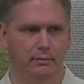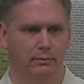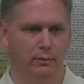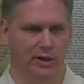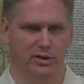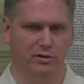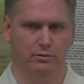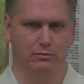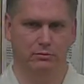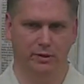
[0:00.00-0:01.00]
We didn't,
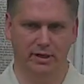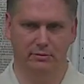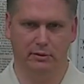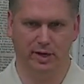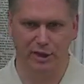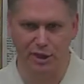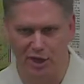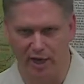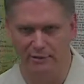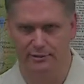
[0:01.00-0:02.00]
we didn't create the
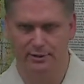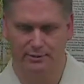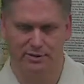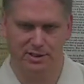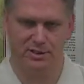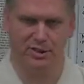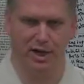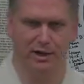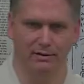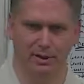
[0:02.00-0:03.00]
thought, it was His
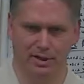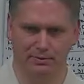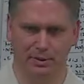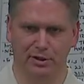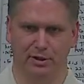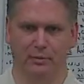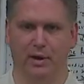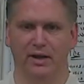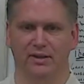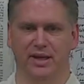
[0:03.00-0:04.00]
thought. He just put it in our
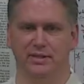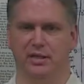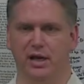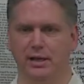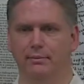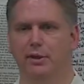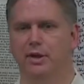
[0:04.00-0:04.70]
mind at that time.